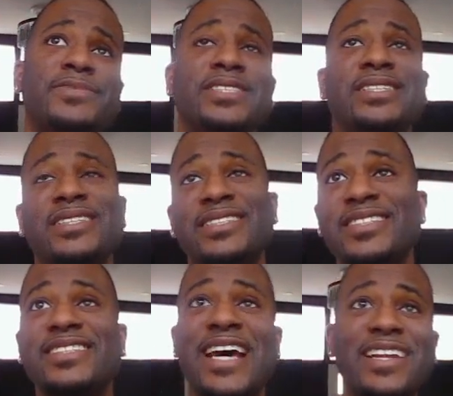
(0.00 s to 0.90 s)

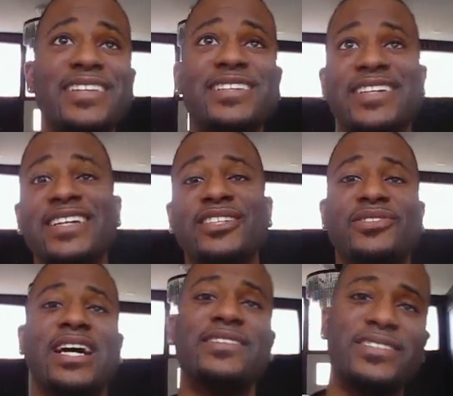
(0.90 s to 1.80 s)
You technically did, because you
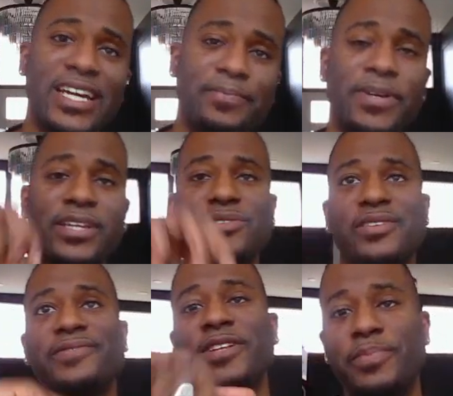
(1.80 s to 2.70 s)
can have the tape in and you
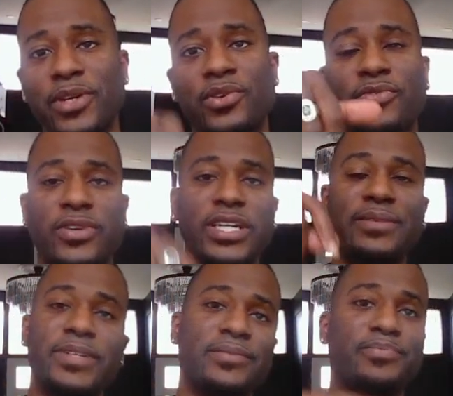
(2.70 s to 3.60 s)
can flip it over in
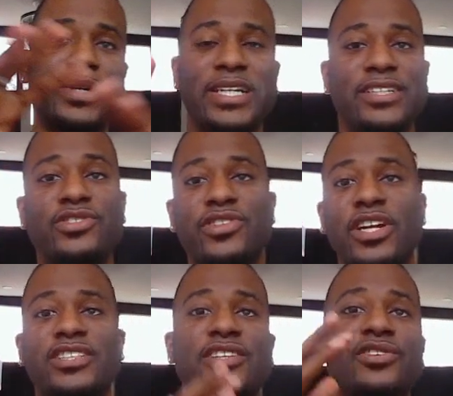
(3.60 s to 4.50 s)
it, but you
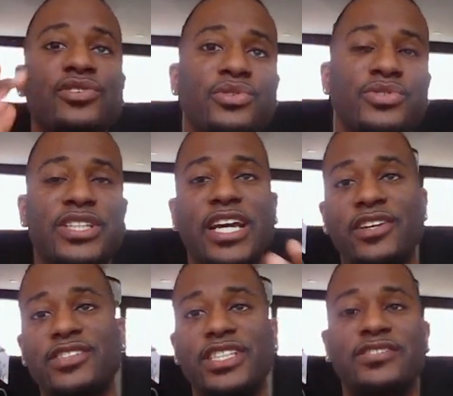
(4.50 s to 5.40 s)
started to lose the
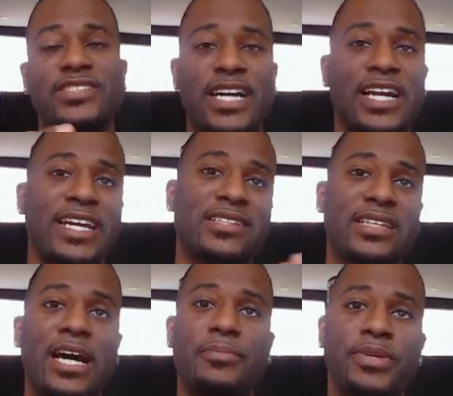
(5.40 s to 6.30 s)
energy of side A and
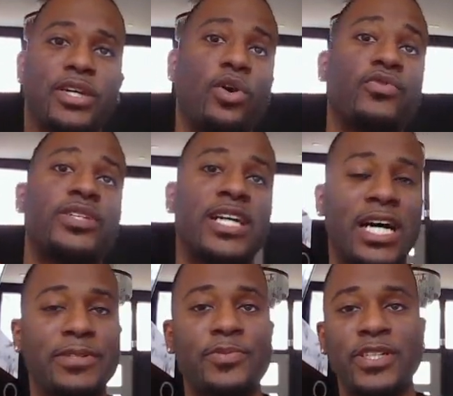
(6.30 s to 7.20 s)
side B over
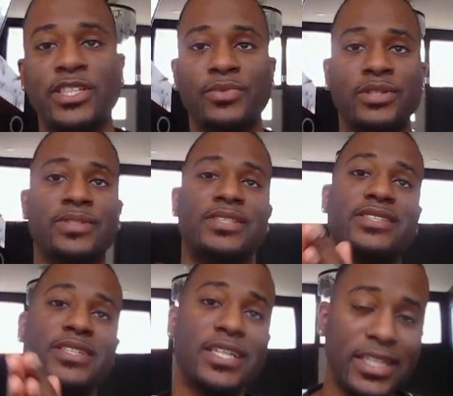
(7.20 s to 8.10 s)
time, especially when you went to
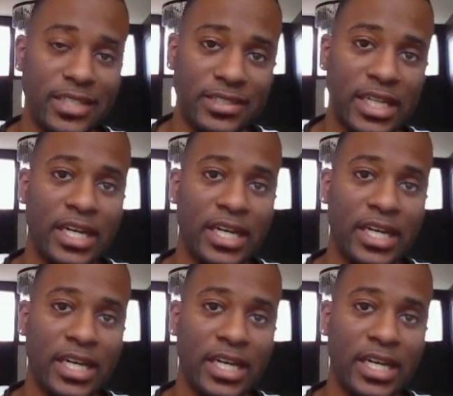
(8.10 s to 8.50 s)
CDs